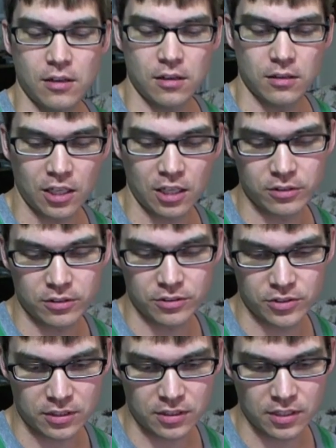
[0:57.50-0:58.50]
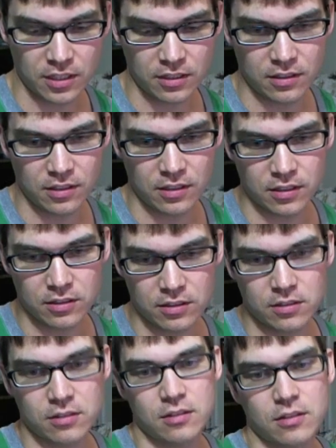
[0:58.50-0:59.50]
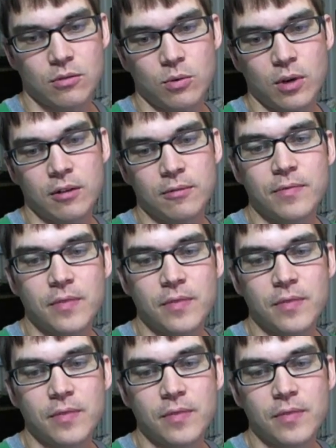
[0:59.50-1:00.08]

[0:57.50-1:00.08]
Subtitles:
Lagavulin 16 is, well,